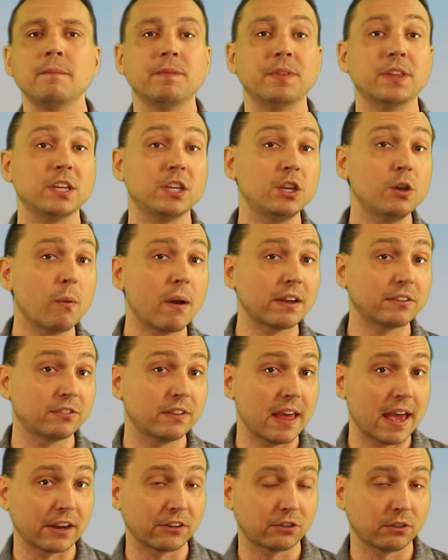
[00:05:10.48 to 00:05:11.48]
The U.S.
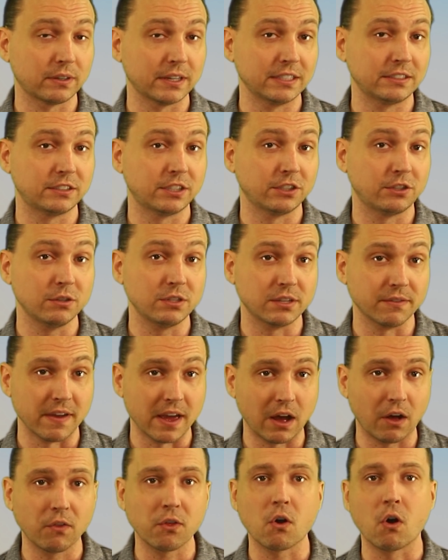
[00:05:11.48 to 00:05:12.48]
National Institutes of
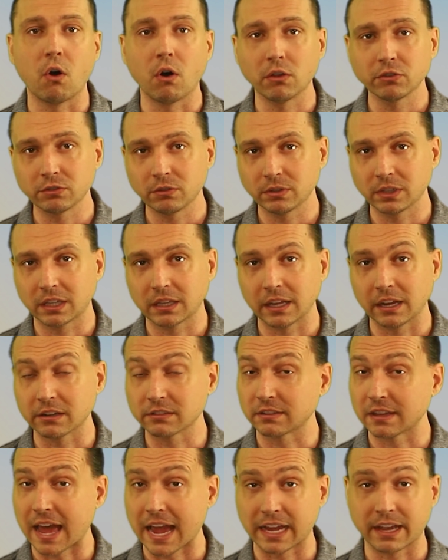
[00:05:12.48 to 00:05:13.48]
Health also
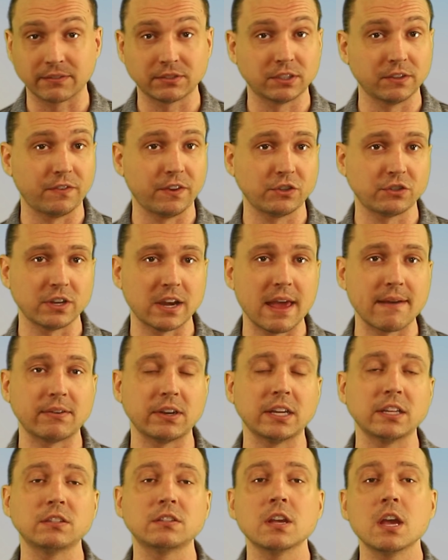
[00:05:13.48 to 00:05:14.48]
declares lack of sufficient
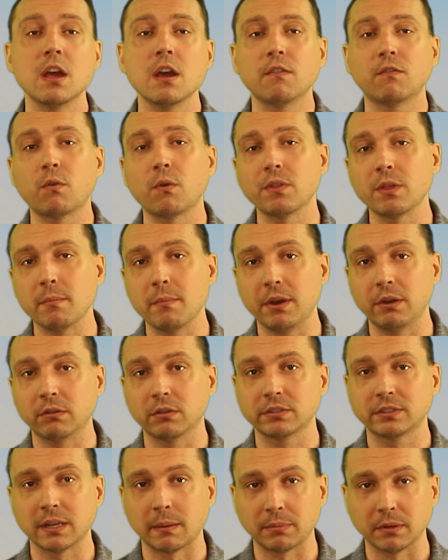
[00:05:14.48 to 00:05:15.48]
evidence for the
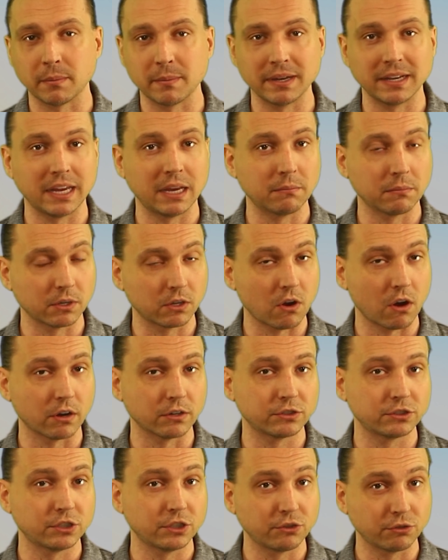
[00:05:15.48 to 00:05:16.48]
mineral supplement in
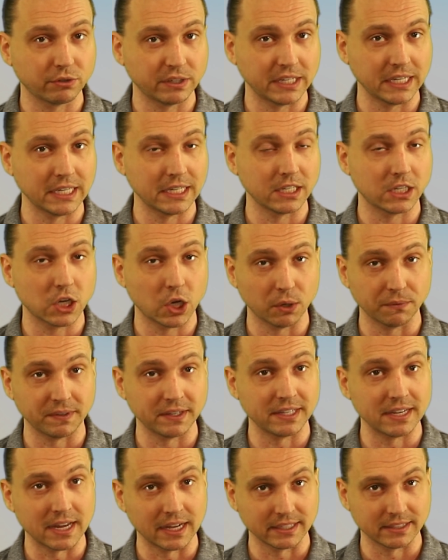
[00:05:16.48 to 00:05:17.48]
regards to treating
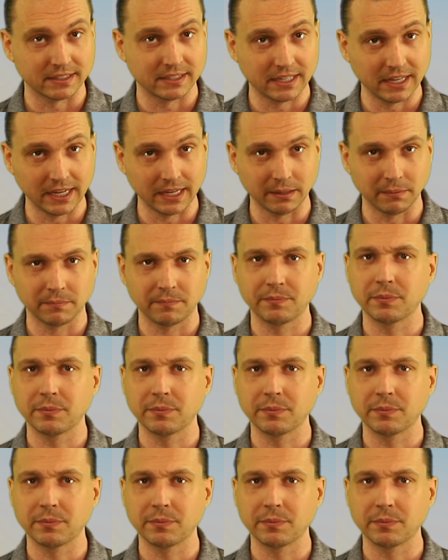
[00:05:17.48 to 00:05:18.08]
COVID 19.